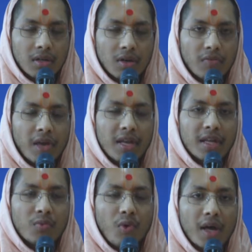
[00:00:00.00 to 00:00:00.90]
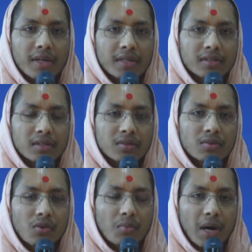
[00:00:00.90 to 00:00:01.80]
when he invited Sadguru
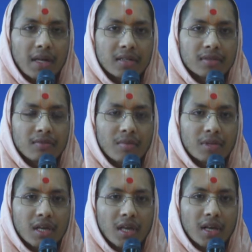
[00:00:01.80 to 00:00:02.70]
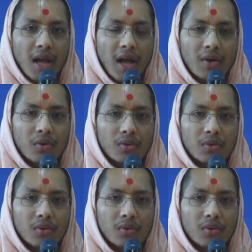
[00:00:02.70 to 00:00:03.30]
Gopalananda Swami, and how